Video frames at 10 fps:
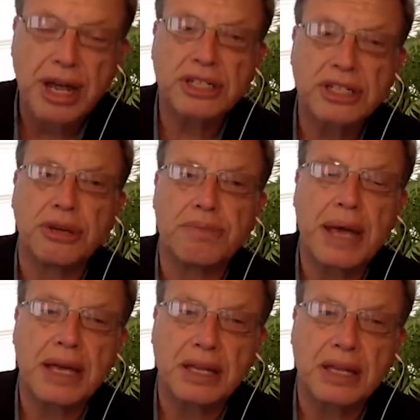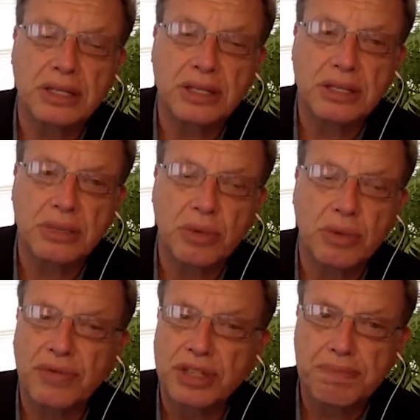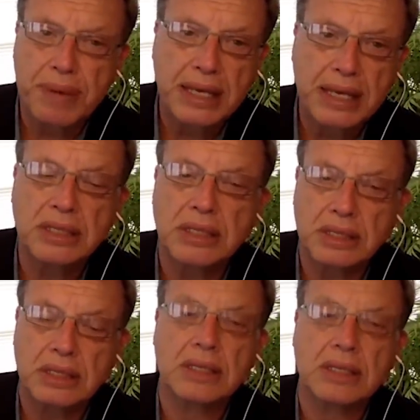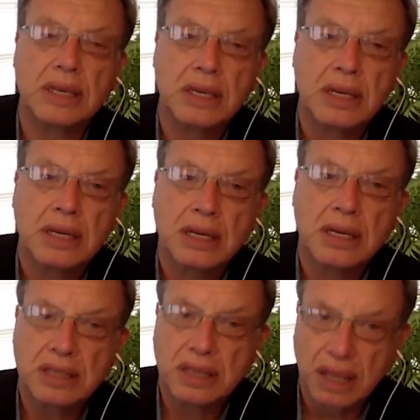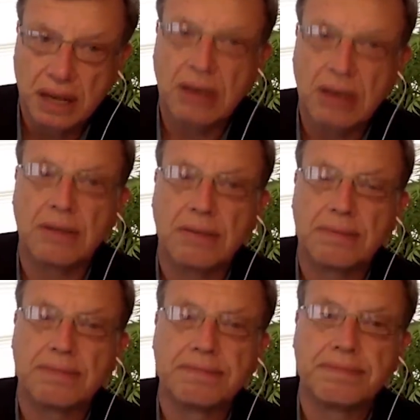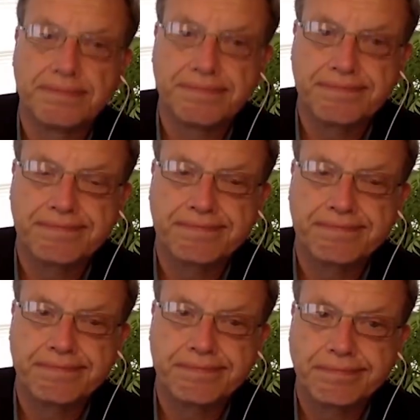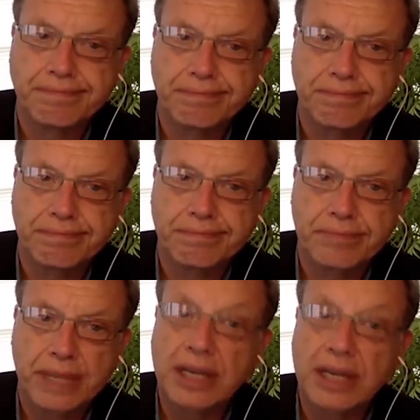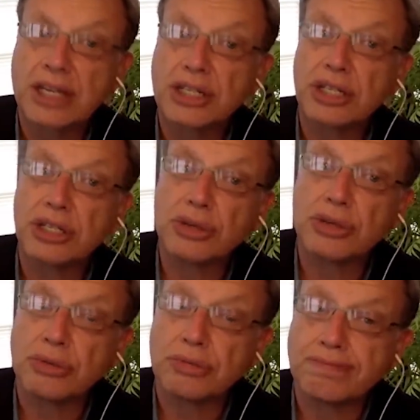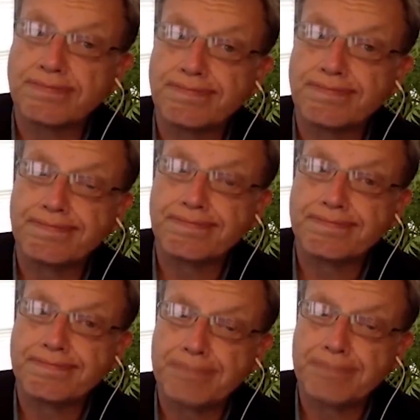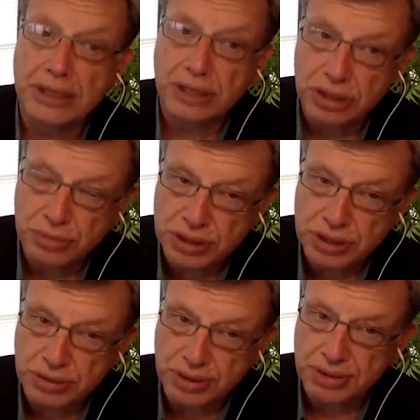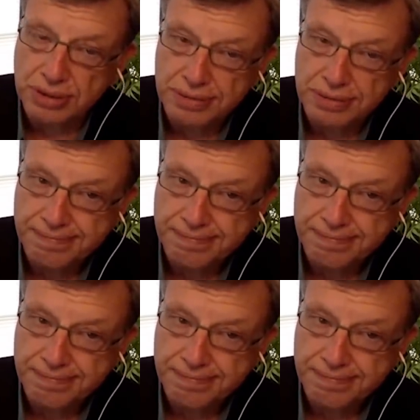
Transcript: international banking system. One of its bases is in London. Hmm. In addition to Basel, Switzerland.